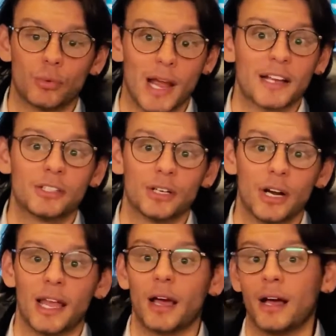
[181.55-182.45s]

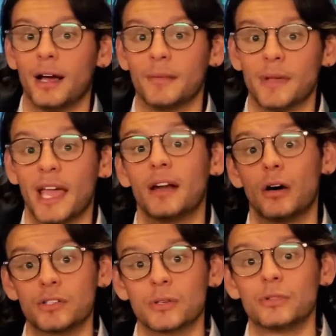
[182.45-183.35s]
director um, and
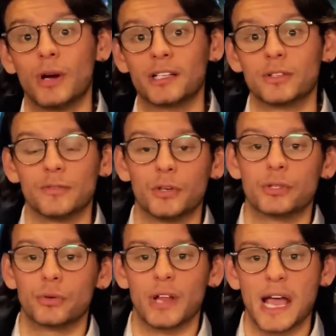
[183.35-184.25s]
also director of
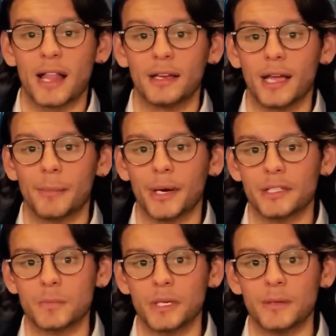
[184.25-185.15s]
virtual reality at
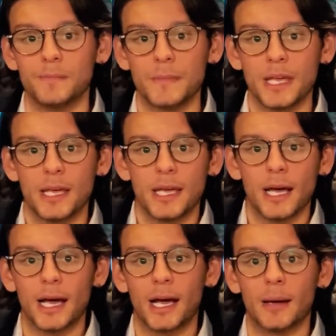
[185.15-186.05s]
ByteSpeed,
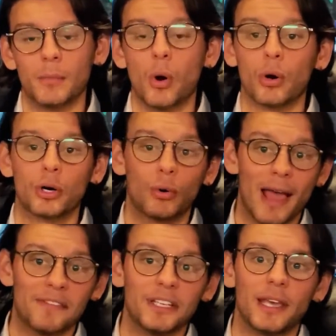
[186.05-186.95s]
um, or
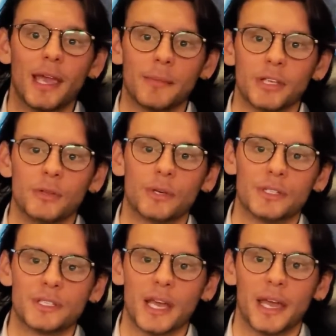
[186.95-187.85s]
Gravity Gaming, you
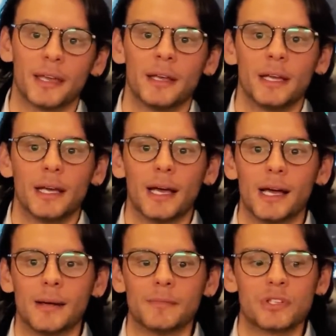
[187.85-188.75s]
could say.
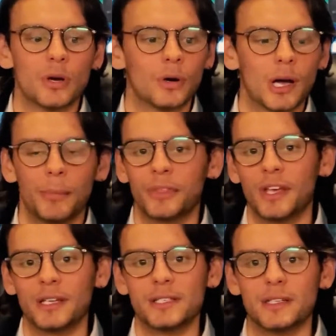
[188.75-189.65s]
Um, so a couple
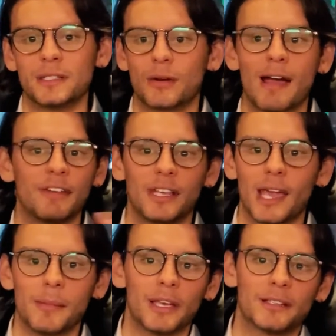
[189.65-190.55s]
things is Gravity
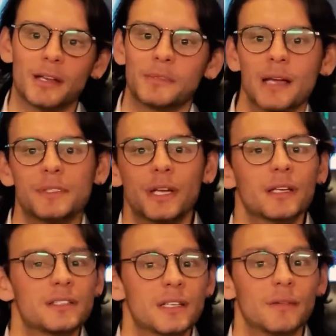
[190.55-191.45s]
Gaming, sometimes it
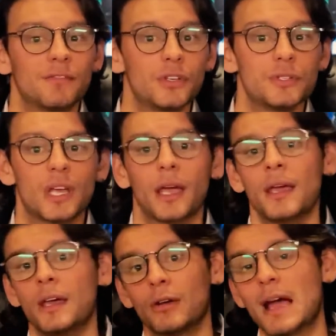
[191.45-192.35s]
gets
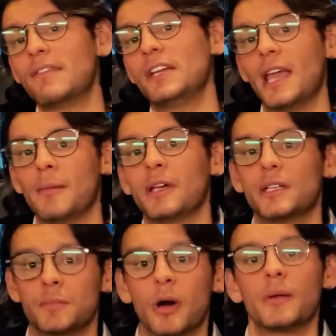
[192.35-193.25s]
confusing. Gravity Gaming
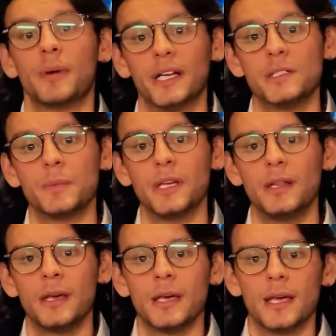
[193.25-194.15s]
is part of
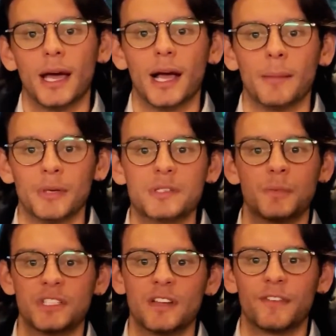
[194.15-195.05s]
Bitespeed, uh, but
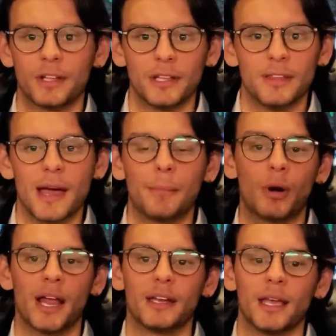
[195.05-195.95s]
specifically that
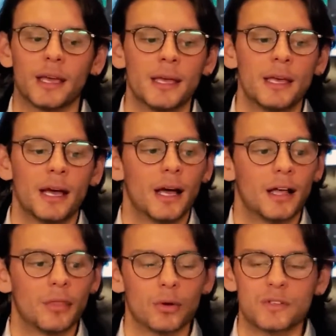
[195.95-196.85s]
branding,
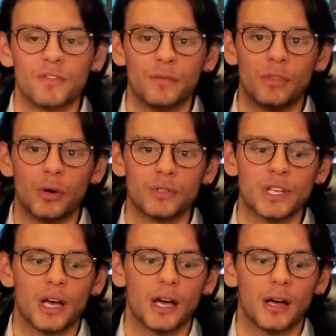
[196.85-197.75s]
uh, those,
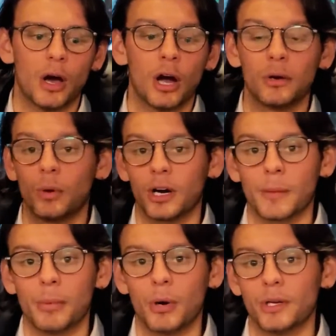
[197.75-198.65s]
those uh, hardware
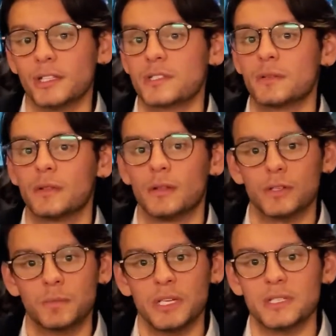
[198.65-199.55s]
components,
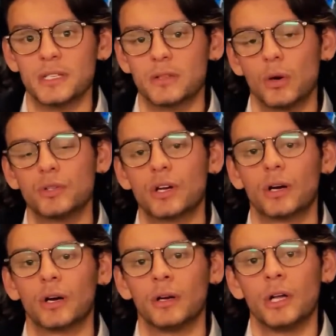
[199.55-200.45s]
those pieces, those
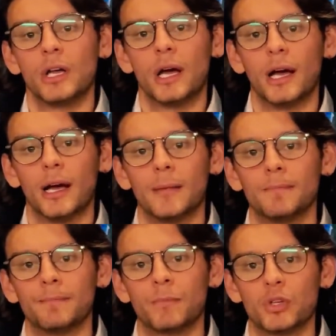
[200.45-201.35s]
are
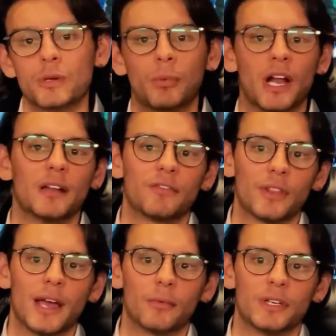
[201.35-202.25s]
um, those are branded
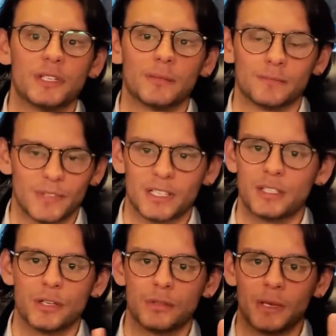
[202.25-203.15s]
for that reason.
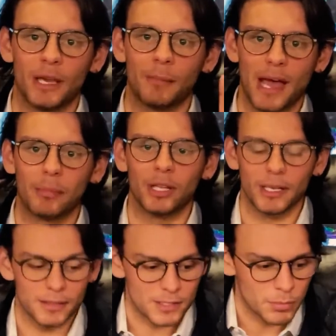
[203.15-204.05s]
Excuse me, I'm
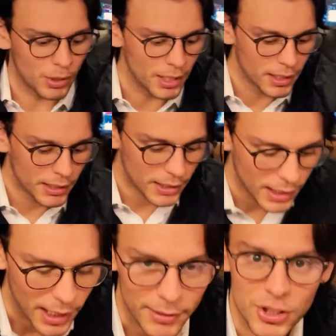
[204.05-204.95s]
babbling at this point.
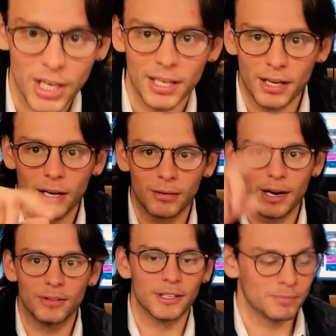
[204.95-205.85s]
Uh, Jay can cut
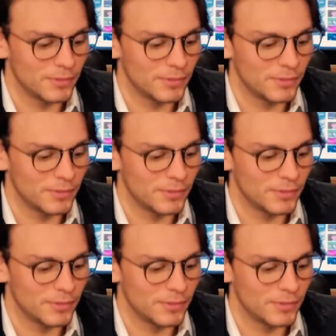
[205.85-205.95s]
around the,